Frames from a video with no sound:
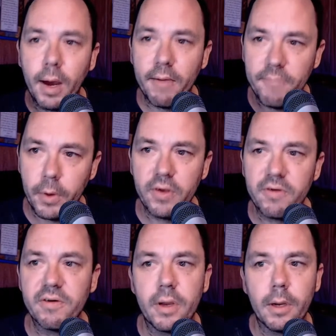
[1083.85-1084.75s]
focus
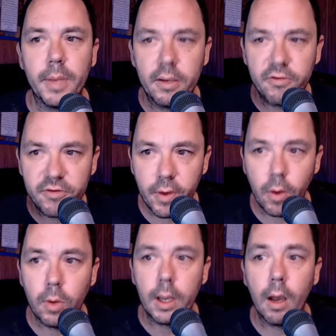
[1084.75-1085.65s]
is going to be
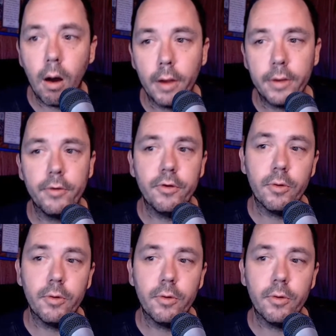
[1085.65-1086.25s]
solely on YouTube.